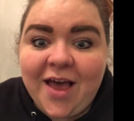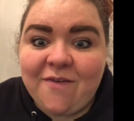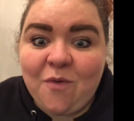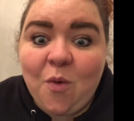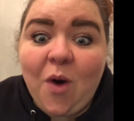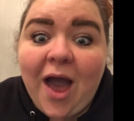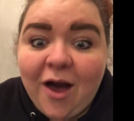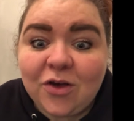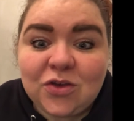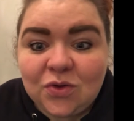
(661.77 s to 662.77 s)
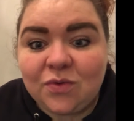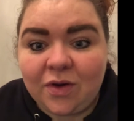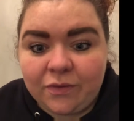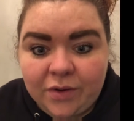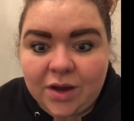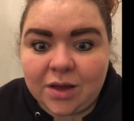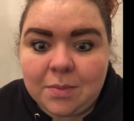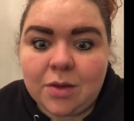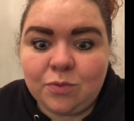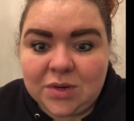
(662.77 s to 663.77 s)
of how you've
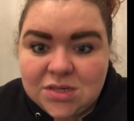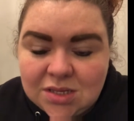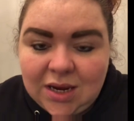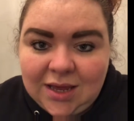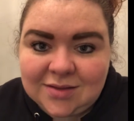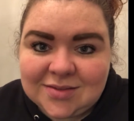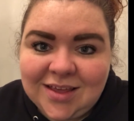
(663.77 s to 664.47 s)
overcome obesity.